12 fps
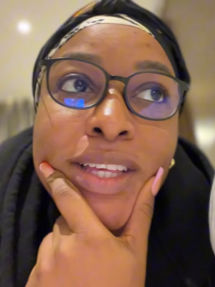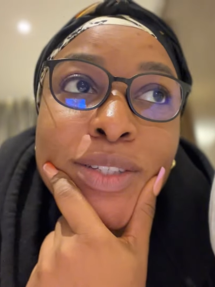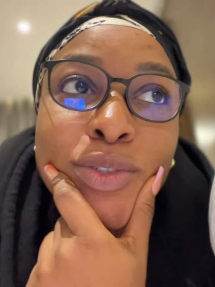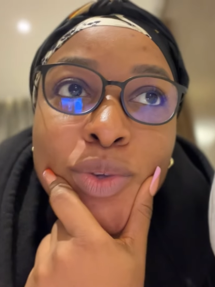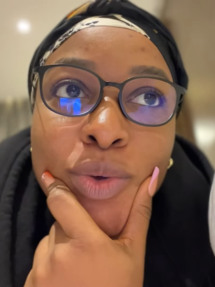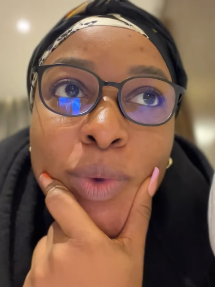
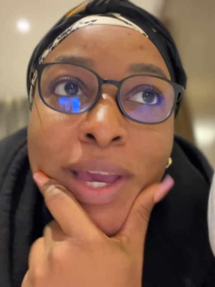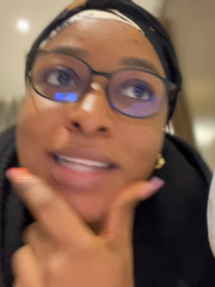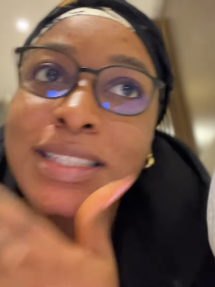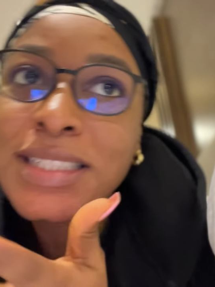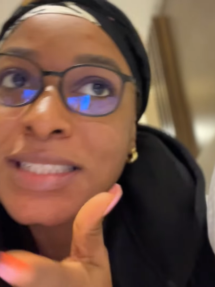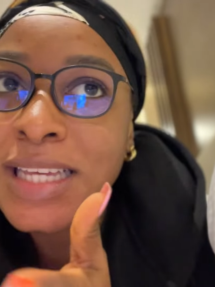So we
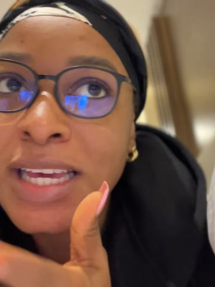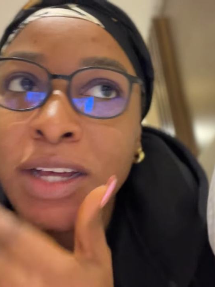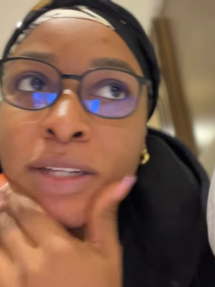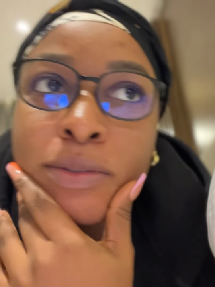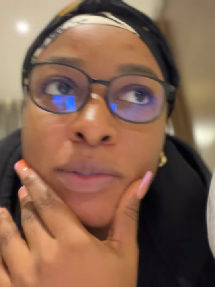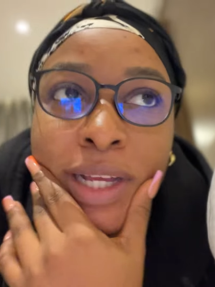had to stay
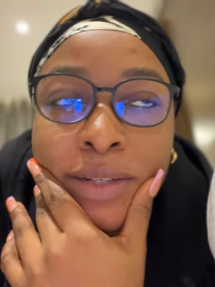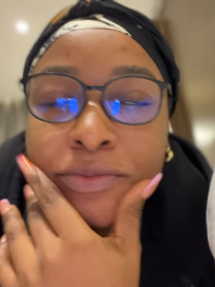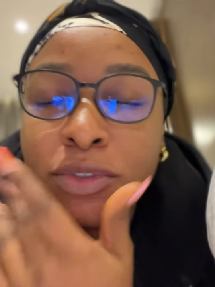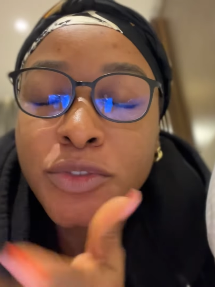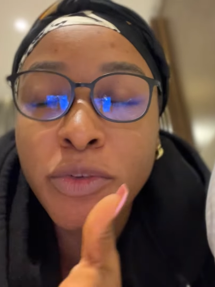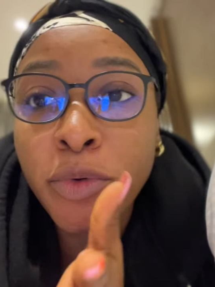out.
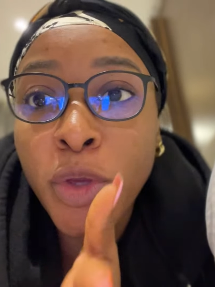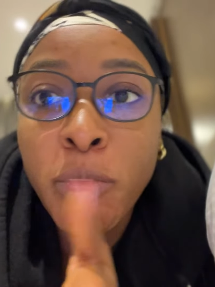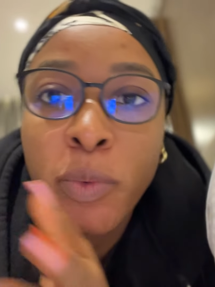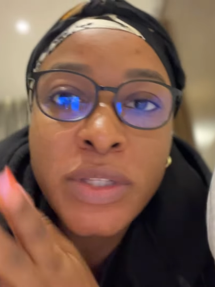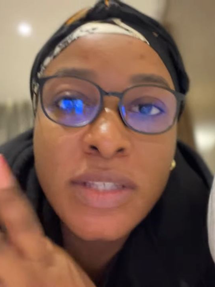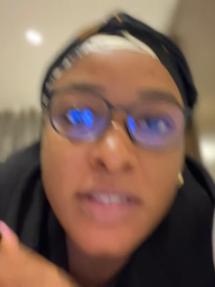We
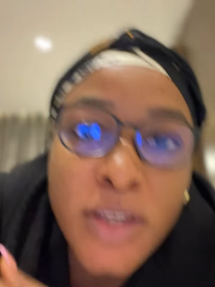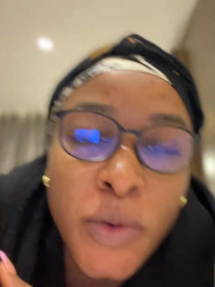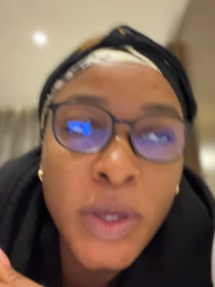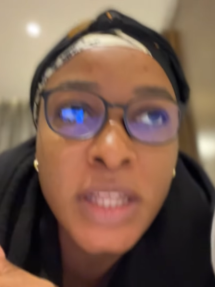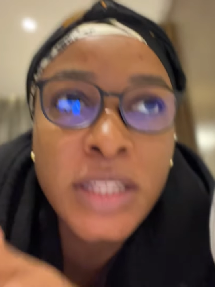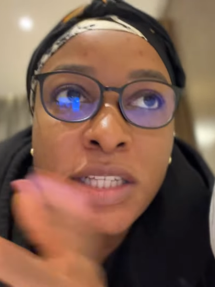went to
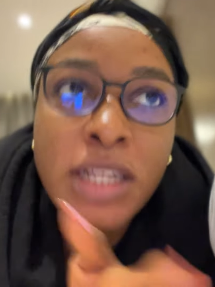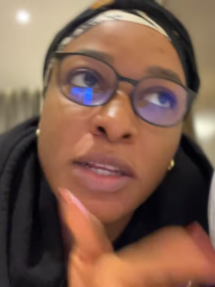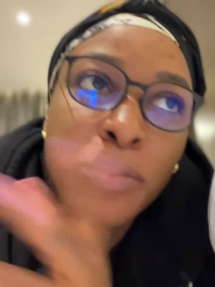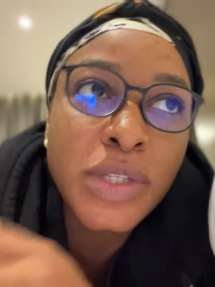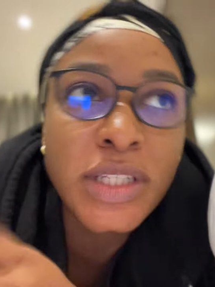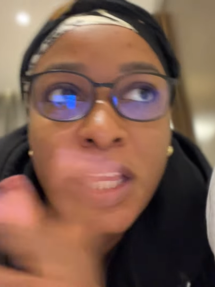Sequence and
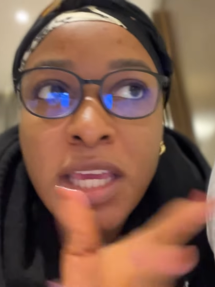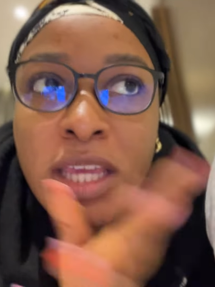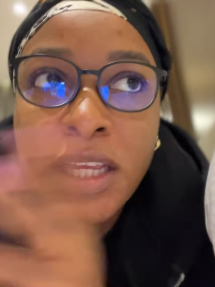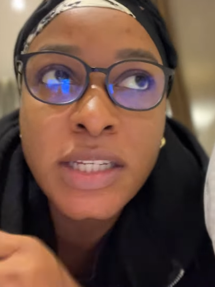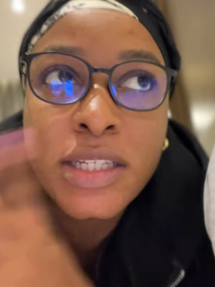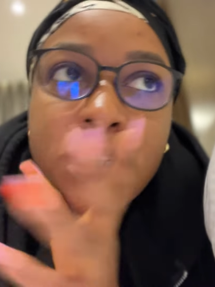then we
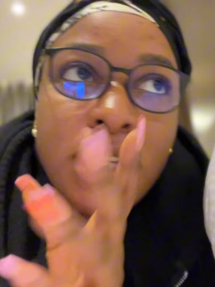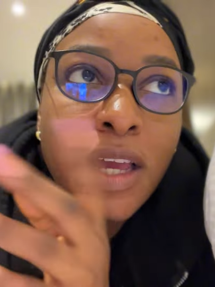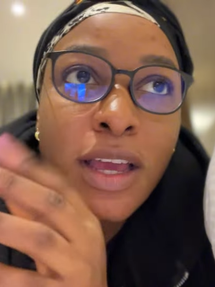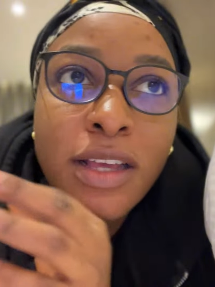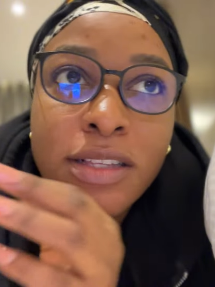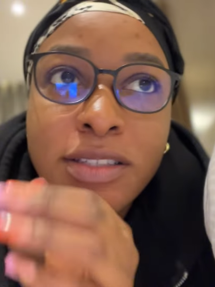stayed
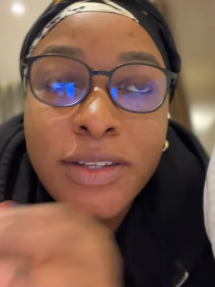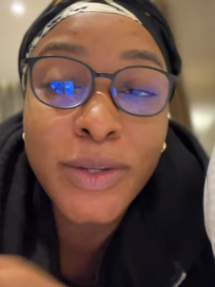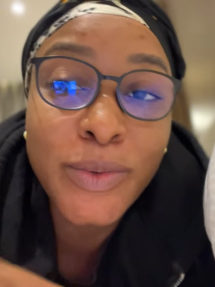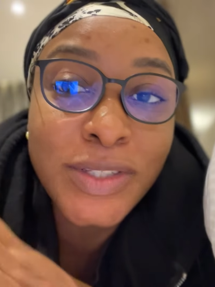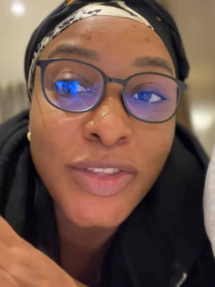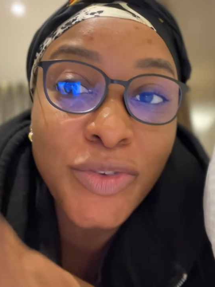till
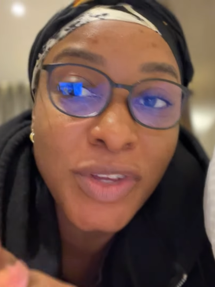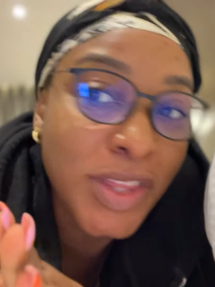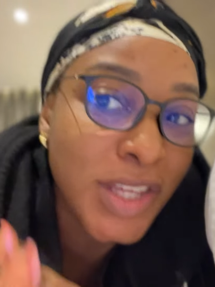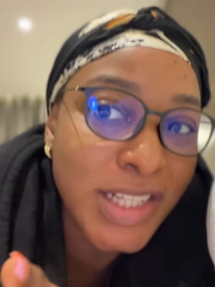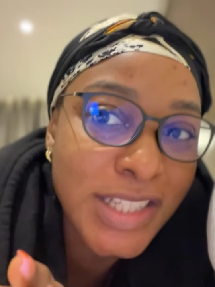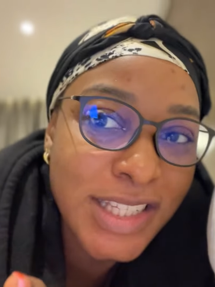it was
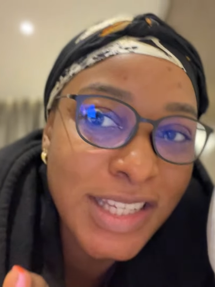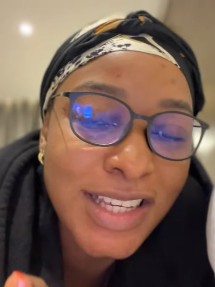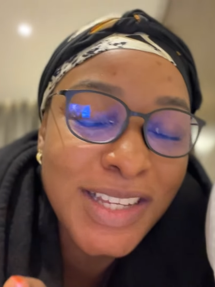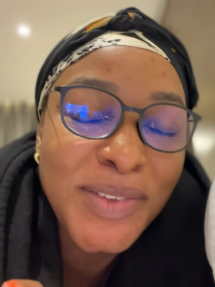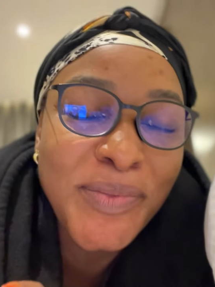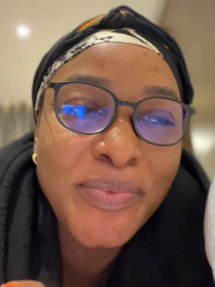3:30.